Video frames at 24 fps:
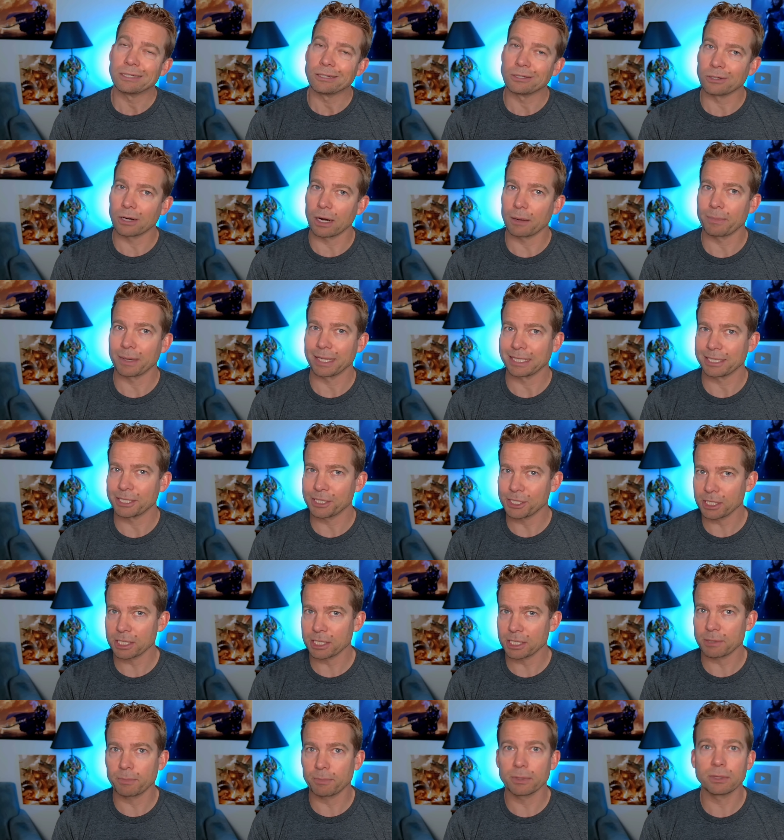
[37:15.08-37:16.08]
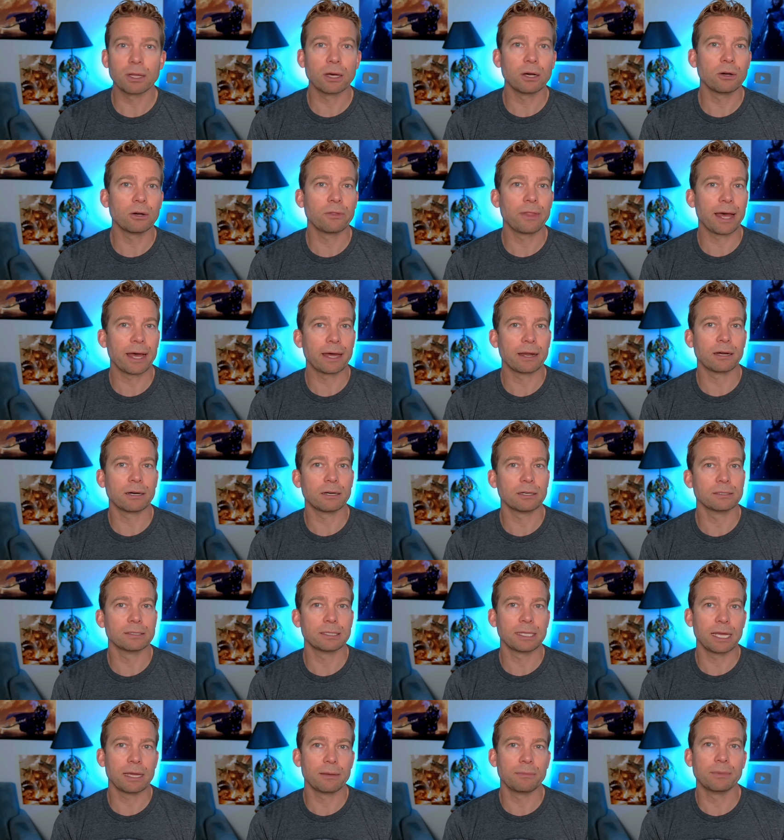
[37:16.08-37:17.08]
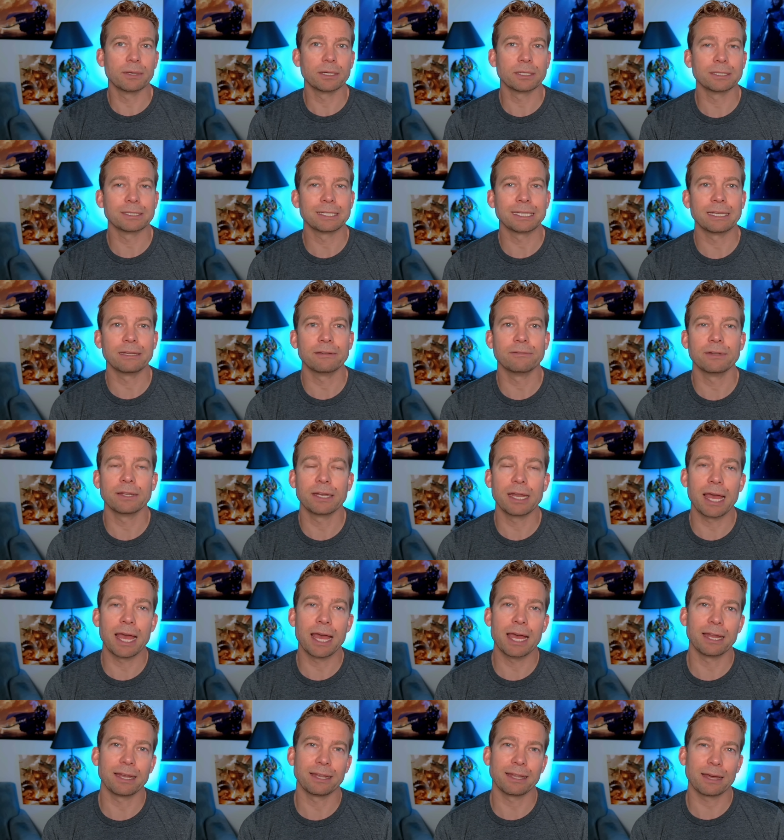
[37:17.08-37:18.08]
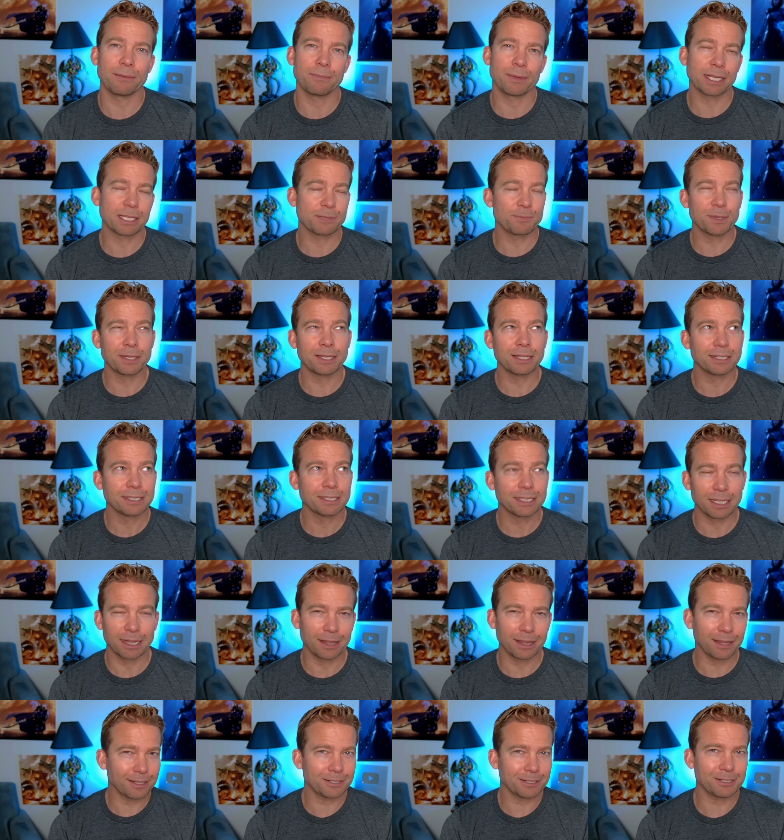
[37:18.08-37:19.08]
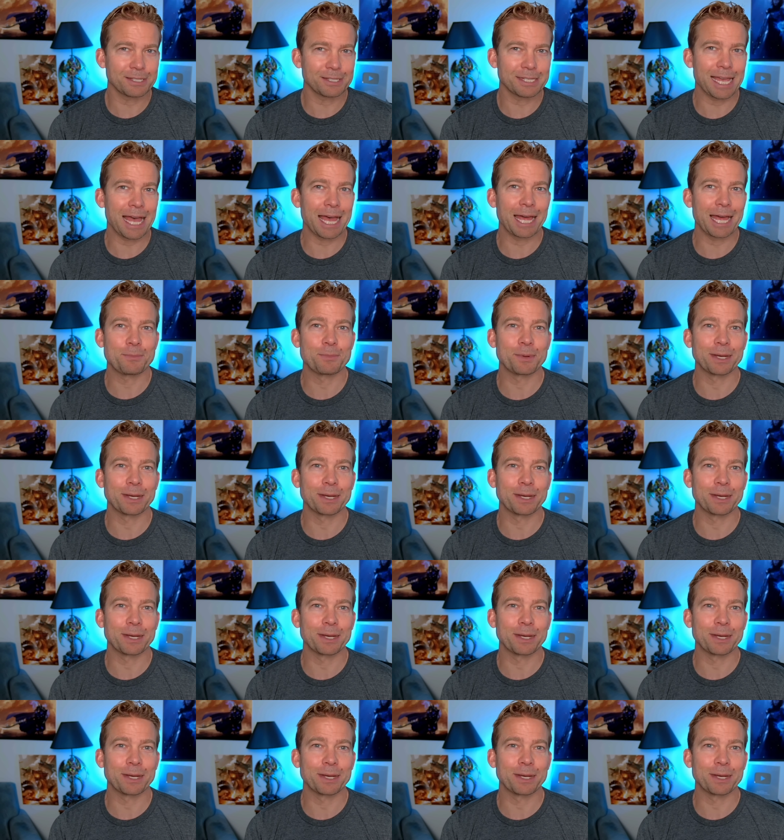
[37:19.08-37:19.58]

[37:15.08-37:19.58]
dropping just below that all-day build even, and that makes me a little sad.